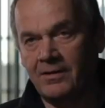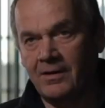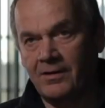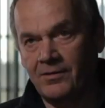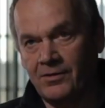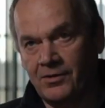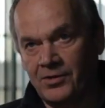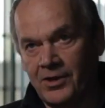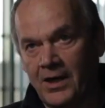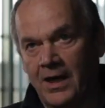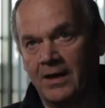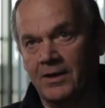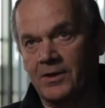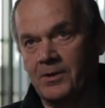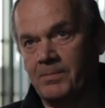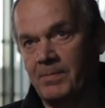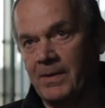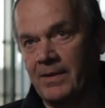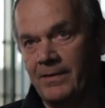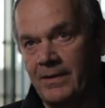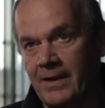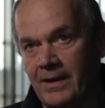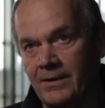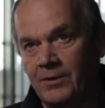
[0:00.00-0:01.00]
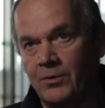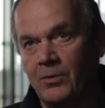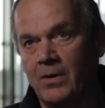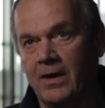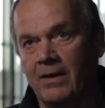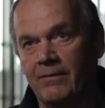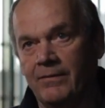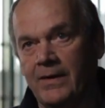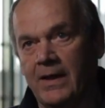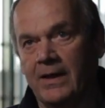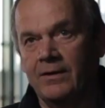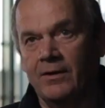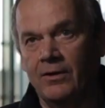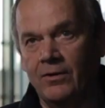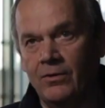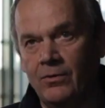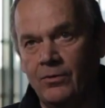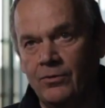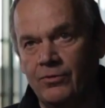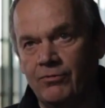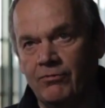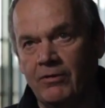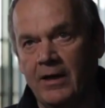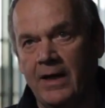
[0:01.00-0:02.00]
is a challenge, but then you have that
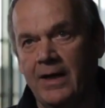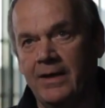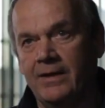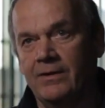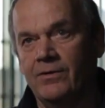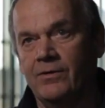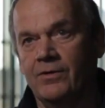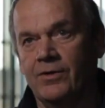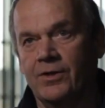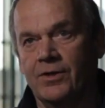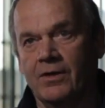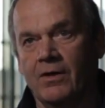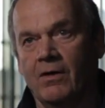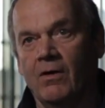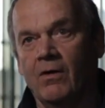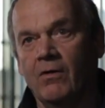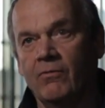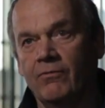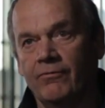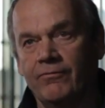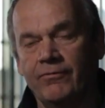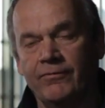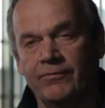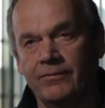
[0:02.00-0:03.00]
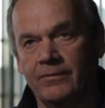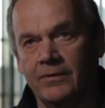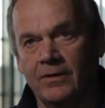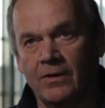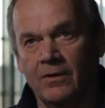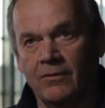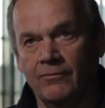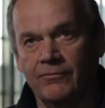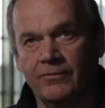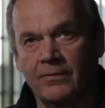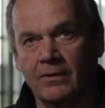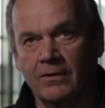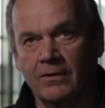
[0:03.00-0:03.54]
huge range of, of,